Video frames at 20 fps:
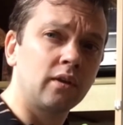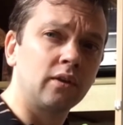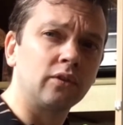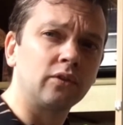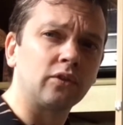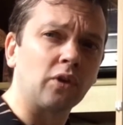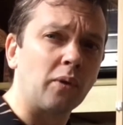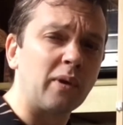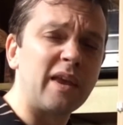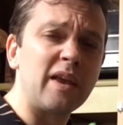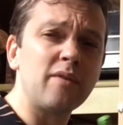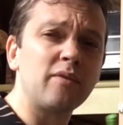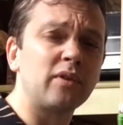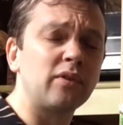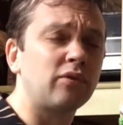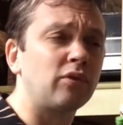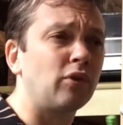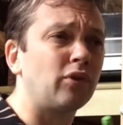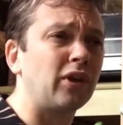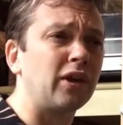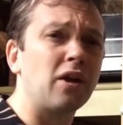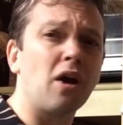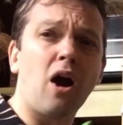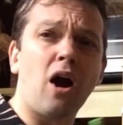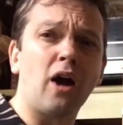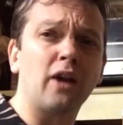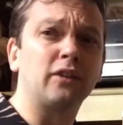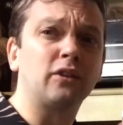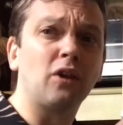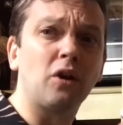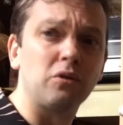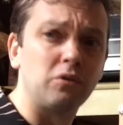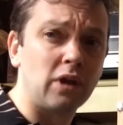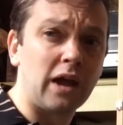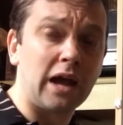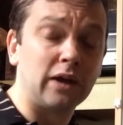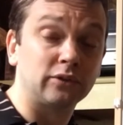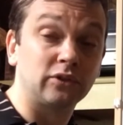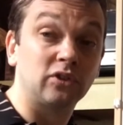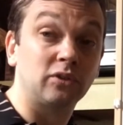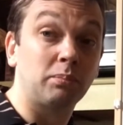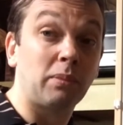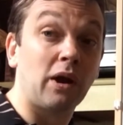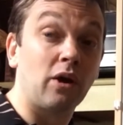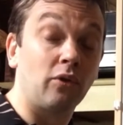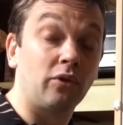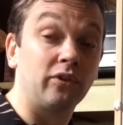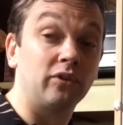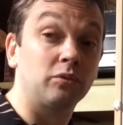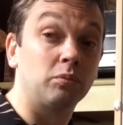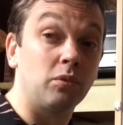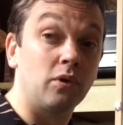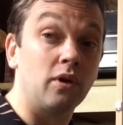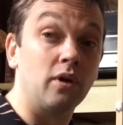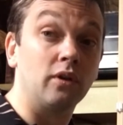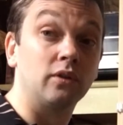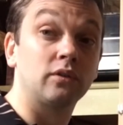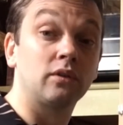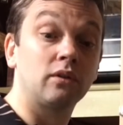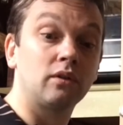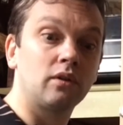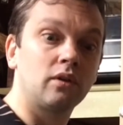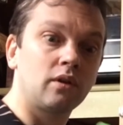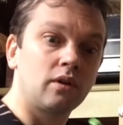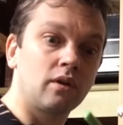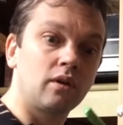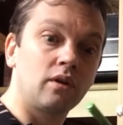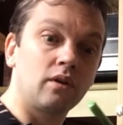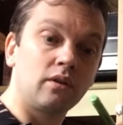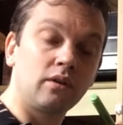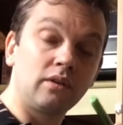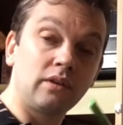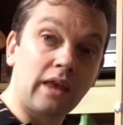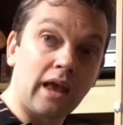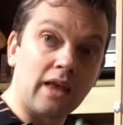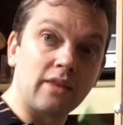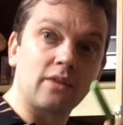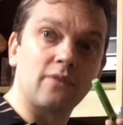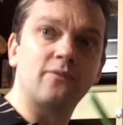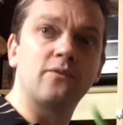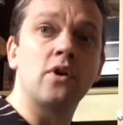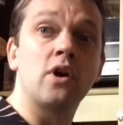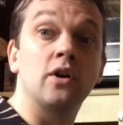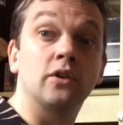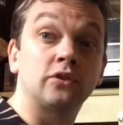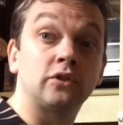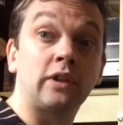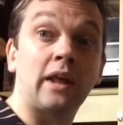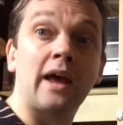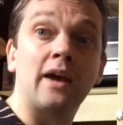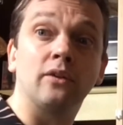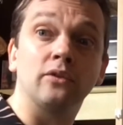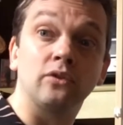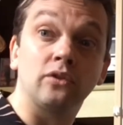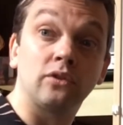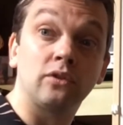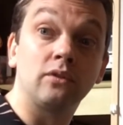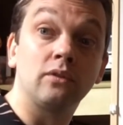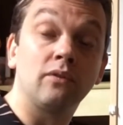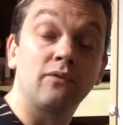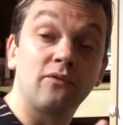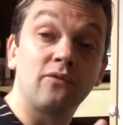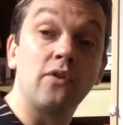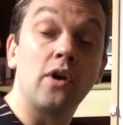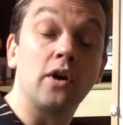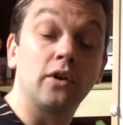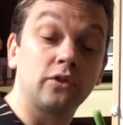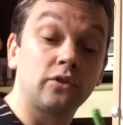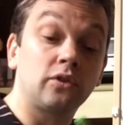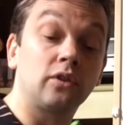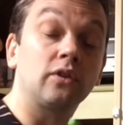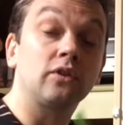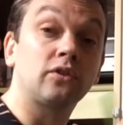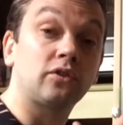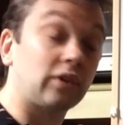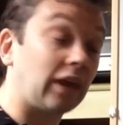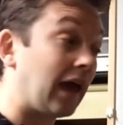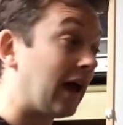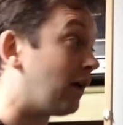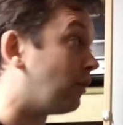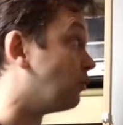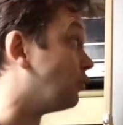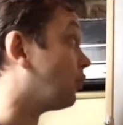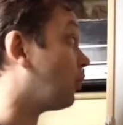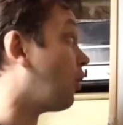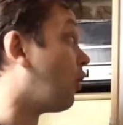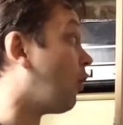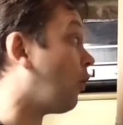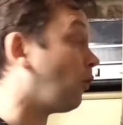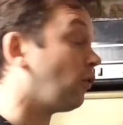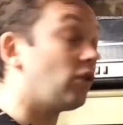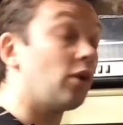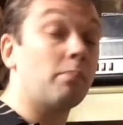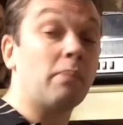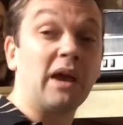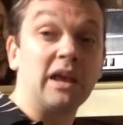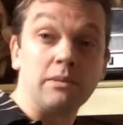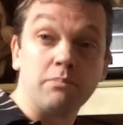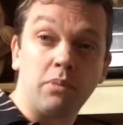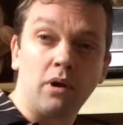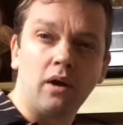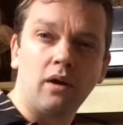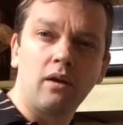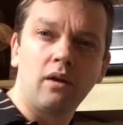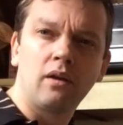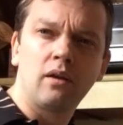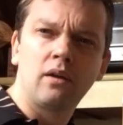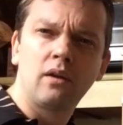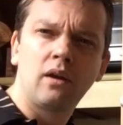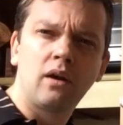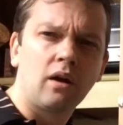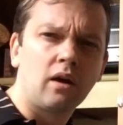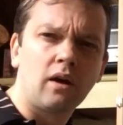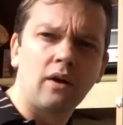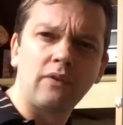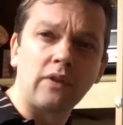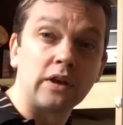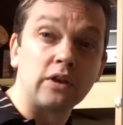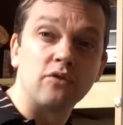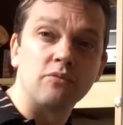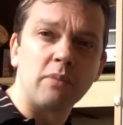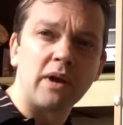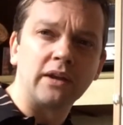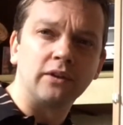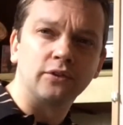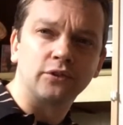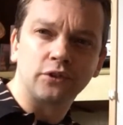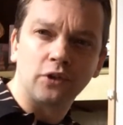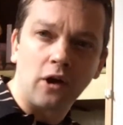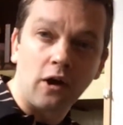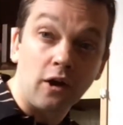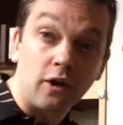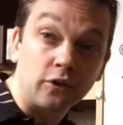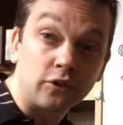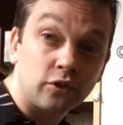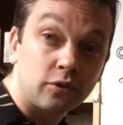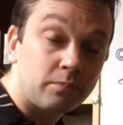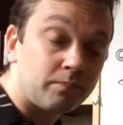So even if you think, I don't know how to spell this word, get the first sound on the paper, and then you've made a start.